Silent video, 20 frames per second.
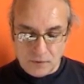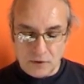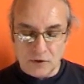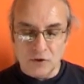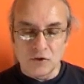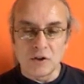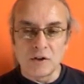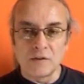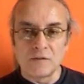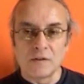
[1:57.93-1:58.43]
The
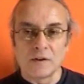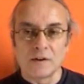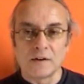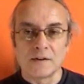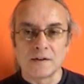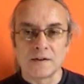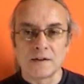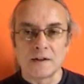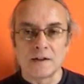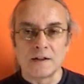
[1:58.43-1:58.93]
Jiva
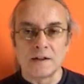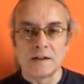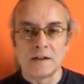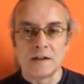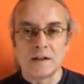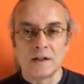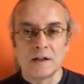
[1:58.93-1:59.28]
is the